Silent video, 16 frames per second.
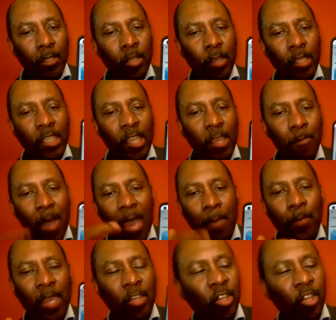So you see
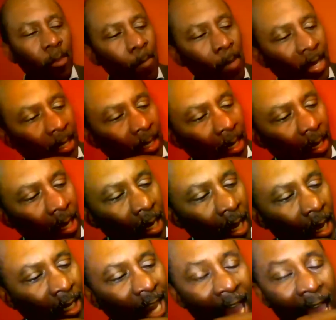my picture, but
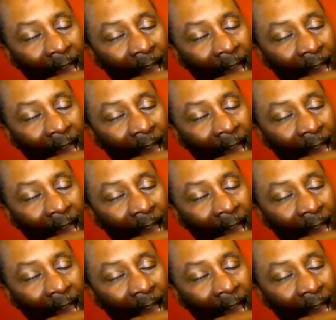I